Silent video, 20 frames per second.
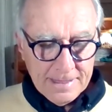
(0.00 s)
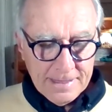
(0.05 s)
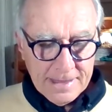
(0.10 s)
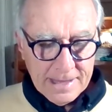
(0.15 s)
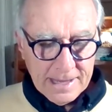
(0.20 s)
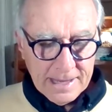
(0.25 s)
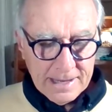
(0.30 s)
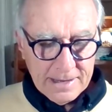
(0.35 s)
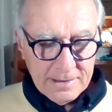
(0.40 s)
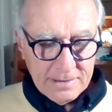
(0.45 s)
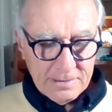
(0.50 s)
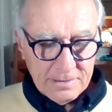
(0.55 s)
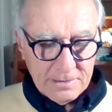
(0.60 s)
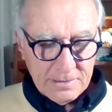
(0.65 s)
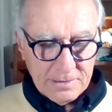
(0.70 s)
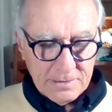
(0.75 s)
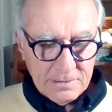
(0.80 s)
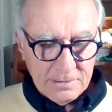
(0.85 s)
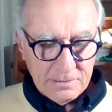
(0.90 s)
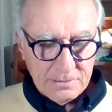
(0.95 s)

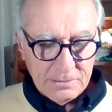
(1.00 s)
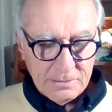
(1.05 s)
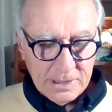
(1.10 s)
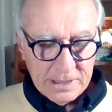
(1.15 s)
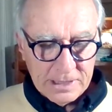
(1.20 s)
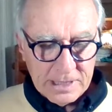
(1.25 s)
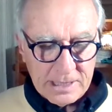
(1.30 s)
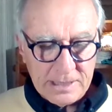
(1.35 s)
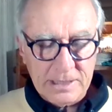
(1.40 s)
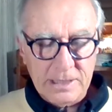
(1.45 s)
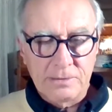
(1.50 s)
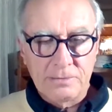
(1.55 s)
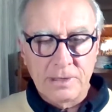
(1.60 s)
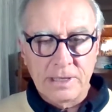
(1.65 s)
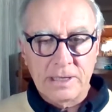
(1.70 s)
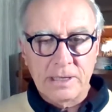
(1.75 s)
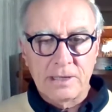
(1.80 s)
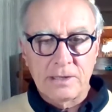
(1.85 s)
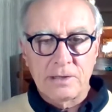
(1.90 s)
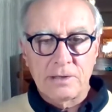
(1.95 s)
then we
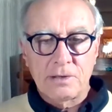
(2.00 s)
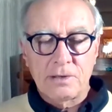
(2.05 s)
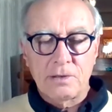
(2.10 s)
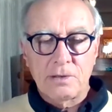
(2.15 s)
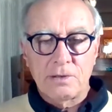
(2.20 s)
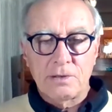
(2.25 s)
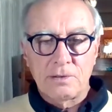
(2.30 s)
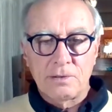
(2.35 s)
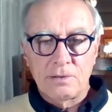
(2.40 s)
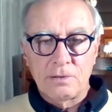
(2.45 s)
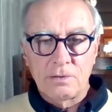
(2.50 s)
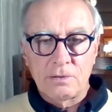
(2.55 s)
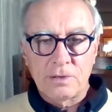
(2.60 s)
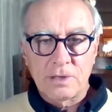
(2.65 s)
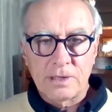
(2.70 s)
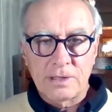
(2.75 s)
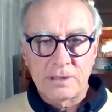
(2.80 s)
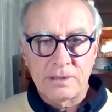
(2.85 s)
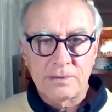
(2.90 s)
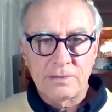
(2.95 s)
can look
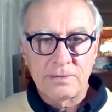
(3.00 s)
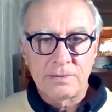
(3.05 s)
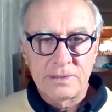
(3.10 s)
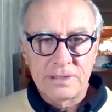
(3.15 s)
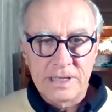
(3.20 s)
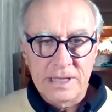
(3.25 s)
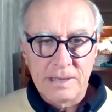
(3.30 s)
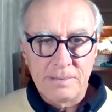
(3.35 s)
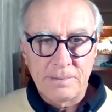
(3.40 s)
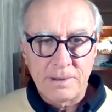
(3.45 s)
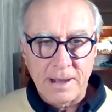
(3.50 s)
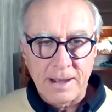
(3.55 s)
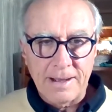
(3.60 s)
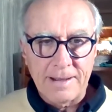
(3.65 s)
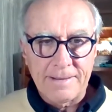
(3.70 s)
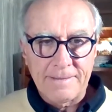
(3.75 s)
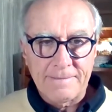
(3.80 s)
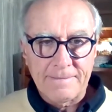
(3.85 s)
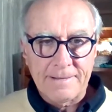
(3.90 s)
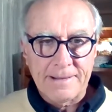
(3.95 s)
at deeper
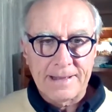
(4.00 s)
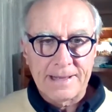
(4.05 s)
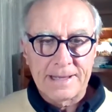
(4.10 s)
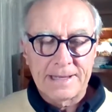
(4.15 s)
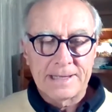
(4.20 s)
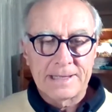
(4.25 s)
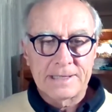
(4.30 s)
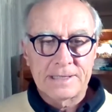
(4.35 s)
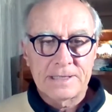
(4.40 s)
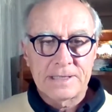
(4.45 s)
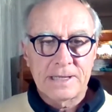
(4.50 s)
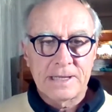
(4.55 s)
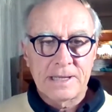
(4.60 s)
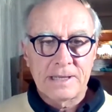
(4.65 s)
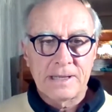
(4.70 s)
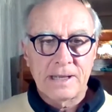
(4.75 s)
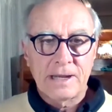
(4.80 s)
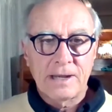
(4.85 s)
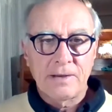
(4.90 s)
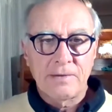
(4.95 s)
and see
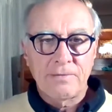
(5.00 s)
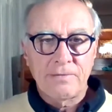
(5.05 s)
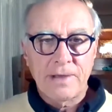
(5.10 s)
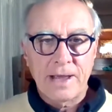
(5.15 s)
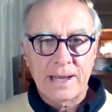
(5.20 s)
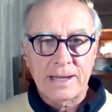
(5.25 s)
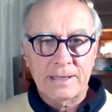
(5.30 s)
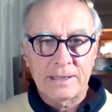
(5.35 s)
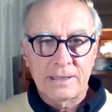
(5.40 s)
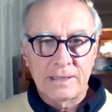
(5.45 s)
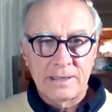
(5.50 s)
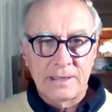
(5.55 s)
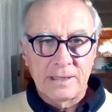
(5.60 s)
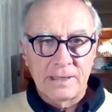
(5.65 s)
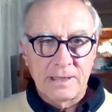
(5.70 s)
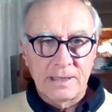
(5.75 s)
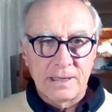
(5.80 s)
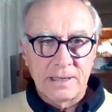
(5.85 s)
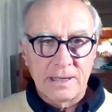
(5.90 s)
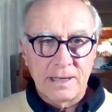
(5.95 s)
that in fact
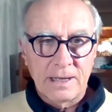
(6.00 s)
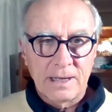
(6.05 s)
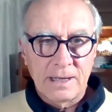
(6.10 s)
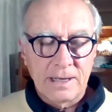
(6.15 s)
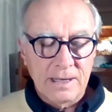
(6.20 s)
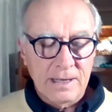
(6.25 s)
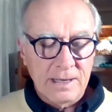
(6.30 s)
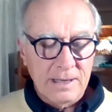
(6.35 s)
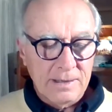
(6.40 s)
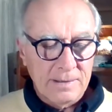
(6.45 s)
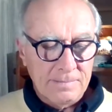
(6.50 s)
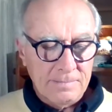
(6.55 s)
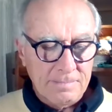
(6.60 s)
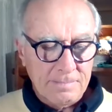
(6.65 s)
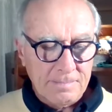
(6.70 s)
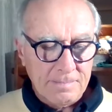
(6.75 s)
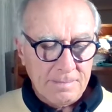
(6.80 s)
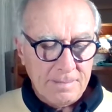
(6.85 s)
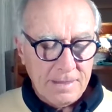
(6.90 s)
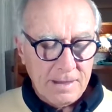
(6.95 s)

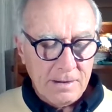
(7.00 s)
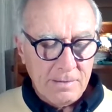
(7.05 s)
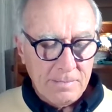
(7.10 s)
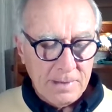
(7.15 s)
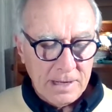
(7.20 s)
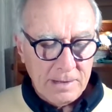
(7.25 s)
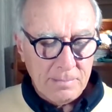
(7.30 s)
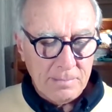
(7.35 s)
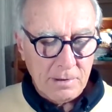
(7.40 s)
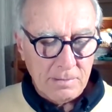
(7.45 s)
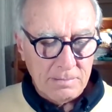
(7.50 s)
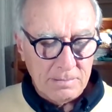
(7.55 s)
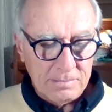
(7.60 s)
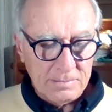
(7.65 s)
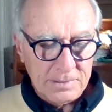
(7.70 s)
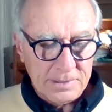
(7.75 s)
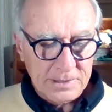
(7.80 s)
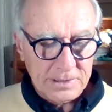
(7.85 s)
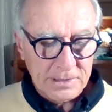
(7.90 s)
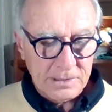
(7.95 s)
there are many
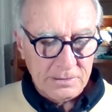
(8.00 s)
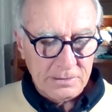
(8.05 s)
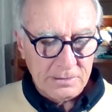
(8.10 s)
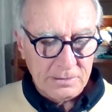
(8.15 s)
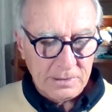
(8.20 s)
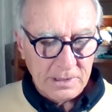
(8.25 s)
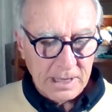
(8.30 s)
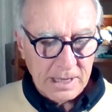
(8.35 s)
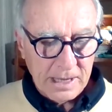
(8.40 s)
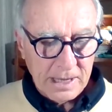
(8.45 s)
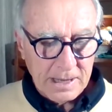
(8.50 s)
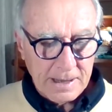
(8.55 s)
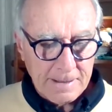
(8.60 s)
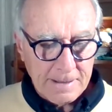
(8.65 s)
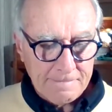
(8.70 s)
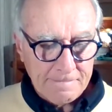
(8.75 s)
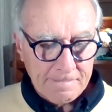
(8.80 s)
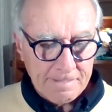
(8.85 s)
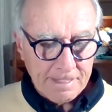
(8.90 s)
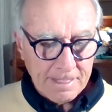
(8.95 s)
problems still here.
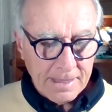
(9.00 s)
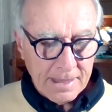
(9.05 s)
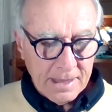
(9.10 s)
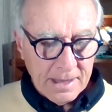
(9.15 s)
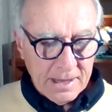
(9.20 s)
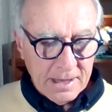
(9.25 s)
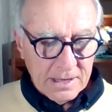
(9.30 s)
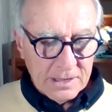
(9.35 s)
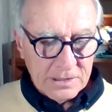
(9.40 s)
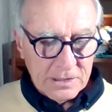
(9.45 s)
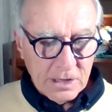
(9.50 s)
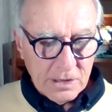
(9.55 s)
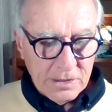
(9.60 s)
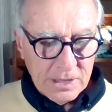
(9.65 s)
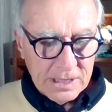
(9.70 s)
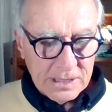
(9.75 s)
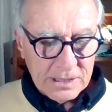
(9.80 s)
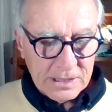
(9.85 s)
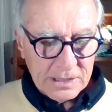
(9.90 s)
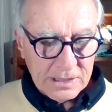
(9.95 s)
So
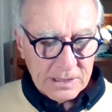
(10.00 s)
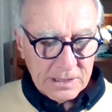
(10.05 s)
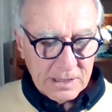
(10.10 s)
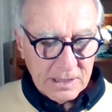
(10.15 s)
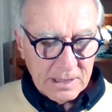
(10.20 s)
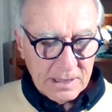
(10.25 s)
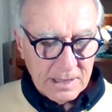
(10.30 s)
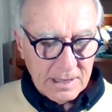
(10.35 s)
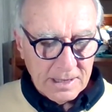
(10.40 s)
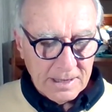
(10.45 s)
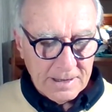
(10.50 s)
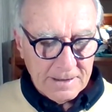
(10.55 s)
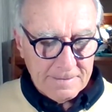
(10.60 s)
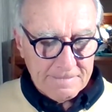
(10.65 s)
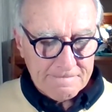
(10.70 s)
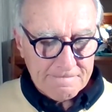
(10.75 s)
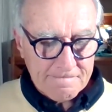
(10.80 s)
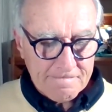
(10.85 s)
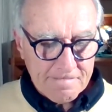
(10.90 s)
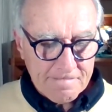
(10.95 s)
this,
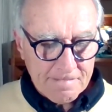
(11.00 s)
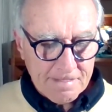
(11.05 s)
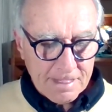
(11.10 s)
the